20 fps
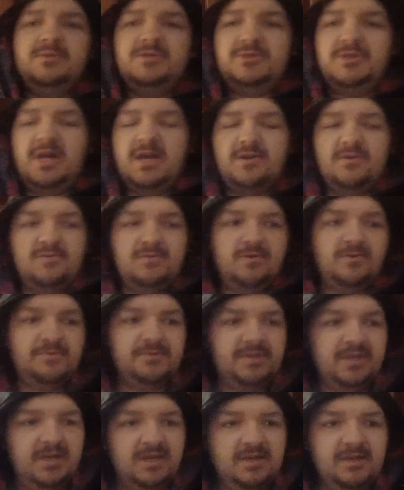it's Jackal
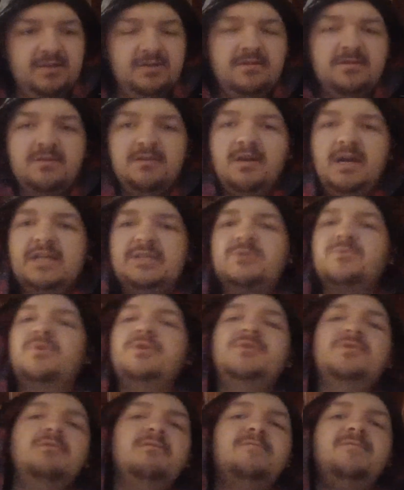Gold Kick. I just
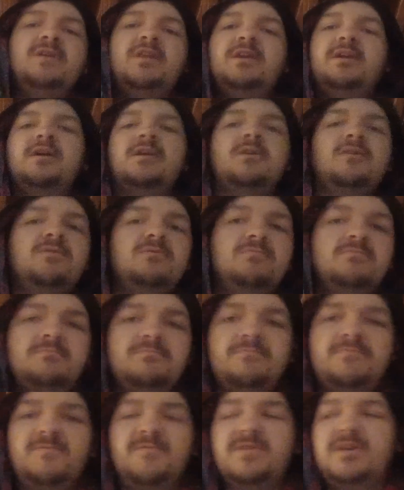want to do a video,
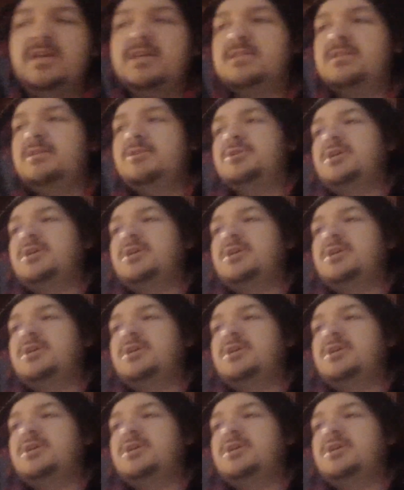forget the